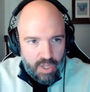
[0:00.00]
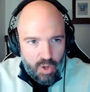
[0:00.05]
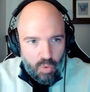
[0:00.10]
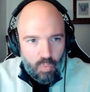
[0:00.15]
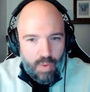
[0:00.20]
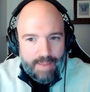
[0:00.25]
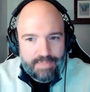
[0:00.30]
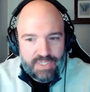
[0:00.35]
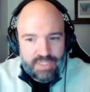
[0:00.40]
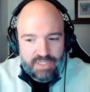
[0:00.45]

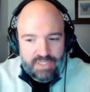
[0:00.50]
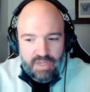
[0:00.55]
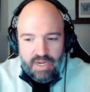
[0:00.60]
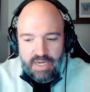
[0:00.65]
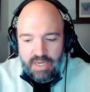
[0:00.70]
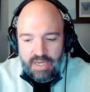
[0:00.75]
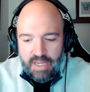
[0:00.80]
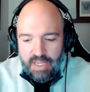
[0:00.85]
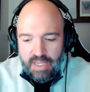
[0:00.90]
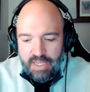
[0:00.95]

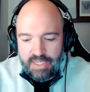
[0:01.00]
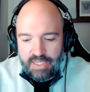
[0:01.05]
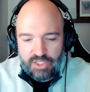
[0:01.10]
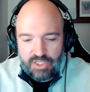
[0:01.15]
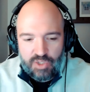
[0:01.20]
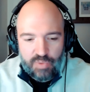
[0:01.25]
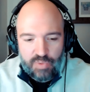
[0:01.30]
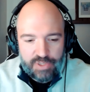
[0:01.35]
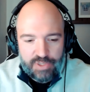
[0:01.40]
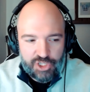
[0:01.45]
website, is
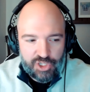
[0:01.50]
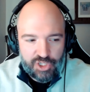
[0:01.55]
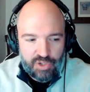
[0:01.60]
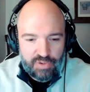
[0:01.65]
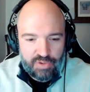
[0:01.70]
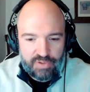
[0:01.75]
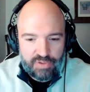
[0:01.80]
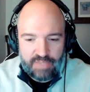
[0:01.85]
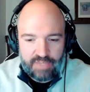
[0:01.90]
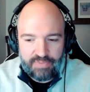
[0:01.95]
to
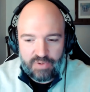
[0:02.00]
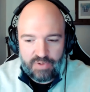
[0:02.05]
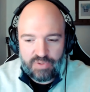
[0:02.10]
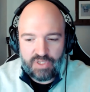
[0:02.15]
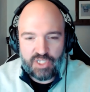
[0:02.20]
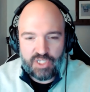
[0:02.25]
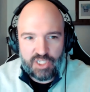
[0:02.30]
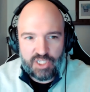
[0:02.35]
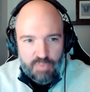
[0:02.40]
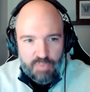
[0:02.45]
ensure that there's
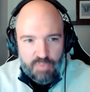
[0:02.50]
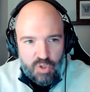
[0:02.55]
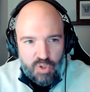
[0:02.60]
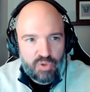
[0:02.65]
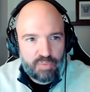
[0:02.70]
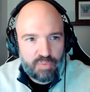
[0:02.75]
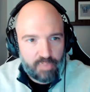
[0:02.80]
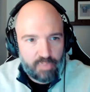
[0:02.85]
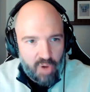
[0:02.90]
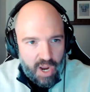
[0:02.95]
a
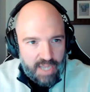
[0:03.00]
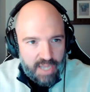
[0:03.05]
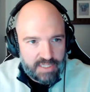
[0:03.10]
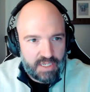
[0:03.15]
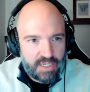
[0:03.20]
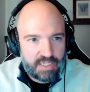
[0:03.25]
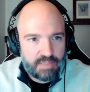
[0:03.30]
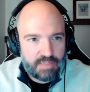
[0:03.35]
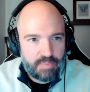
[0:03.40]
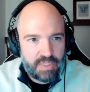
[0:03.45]
smooth
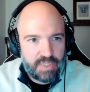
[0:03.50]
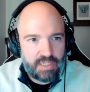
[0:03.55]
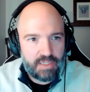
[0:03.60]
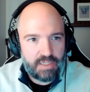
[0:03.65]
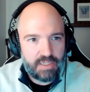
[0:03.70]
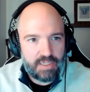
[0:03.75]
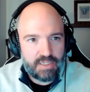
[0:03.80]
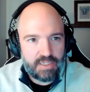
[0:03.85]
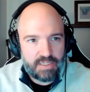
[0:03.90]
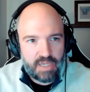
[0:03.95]
process
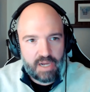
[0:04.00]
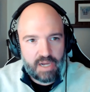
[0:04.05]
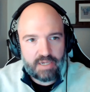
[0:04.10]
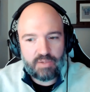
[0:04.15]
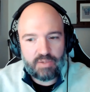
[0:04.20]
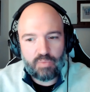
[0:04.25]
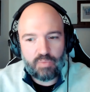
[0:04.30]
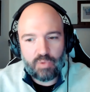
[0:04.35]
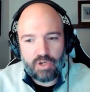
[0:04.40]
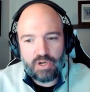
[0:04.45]
being
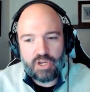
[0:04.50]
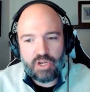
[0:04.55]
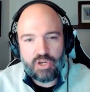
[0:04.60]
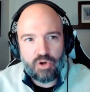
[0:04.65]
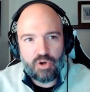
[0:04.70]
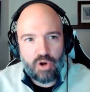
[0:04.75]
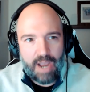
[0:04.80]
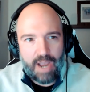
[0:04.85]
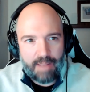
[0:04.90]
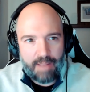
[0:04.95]
conducted where
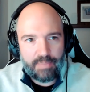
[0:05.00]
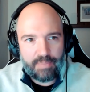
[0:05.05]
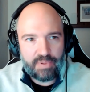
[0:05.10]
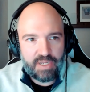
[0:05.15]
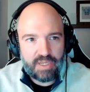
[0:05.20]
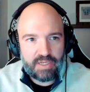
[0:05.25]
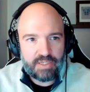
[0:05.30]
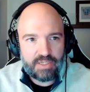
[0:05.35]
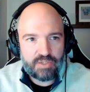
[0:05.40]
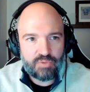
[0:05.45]
your
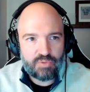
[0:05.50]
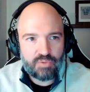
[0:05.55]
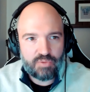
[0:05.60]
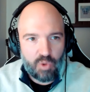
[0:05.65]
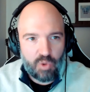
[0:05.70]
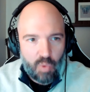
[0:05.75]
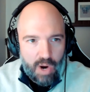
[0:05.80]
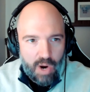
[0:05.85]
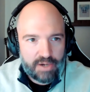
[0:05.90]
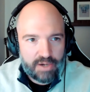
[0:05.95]
applicant is
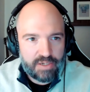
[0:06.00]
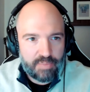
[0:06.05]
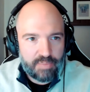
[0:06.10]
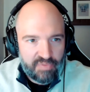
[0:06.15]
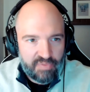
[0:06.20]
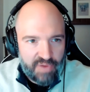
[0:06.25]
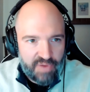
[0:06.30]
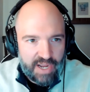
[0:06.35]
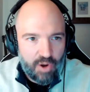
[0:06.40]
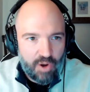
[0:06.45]
required to
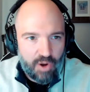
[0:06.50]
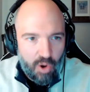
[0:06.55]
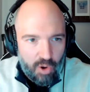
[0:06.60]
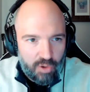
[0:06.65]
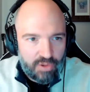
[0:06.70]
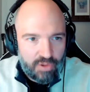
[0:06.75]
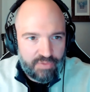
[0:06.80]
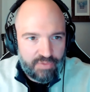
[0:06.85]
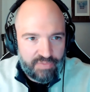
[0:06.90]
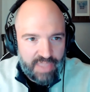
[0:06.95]
provide
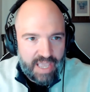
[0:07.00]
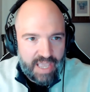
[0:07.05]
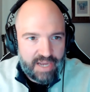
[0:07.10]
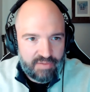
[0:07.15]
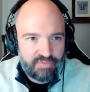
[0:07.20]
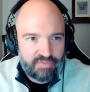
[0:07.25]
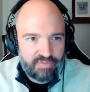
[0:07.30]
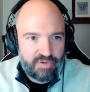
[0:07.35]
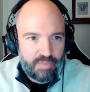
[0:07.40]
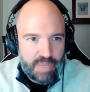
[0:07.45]
all of that
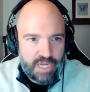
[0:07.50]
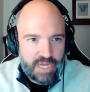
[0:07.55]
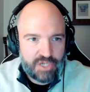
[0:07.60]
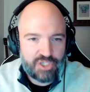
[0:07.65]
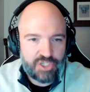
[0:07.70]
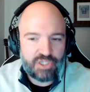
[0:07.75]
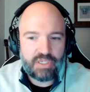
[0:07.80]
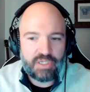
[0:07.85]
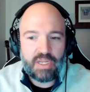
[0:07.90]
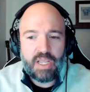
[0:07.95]

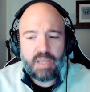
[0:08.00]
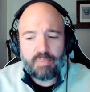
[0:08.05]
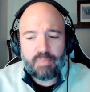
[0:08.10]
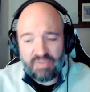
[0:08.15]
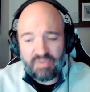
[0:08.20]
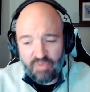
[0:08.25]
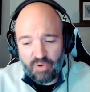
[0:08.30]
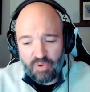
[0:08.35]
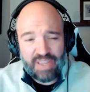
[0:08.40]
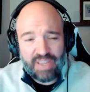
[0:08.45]
information
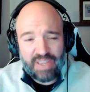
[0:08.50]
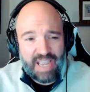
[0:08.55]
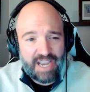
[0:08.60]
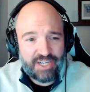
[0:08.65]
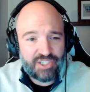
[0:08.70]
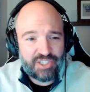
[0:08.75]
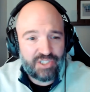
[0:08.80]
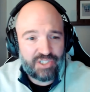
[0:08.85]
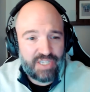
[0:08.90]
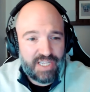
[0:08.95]
before they
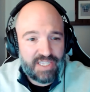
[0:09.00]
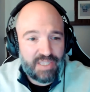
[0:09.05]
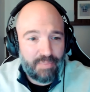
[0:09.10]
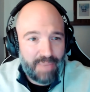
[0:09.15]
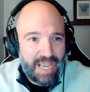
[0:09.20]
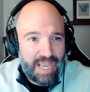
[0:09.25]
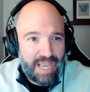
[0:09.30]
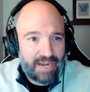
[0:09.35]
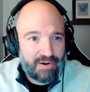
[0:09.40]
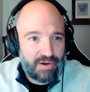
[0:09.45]
actually hit the
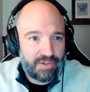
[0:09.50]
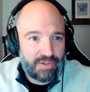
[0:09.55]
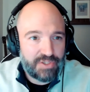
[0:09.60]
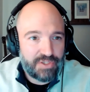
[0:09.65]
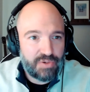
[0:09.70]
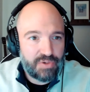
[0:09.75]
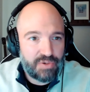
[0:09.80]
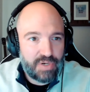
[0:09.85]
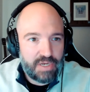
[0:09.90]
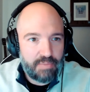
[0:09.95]
background
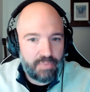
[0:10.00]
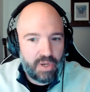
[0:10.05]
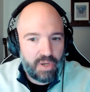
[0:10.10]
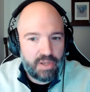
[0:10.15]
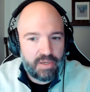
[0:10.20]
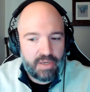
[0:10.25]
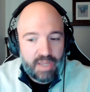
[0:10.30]
screen button.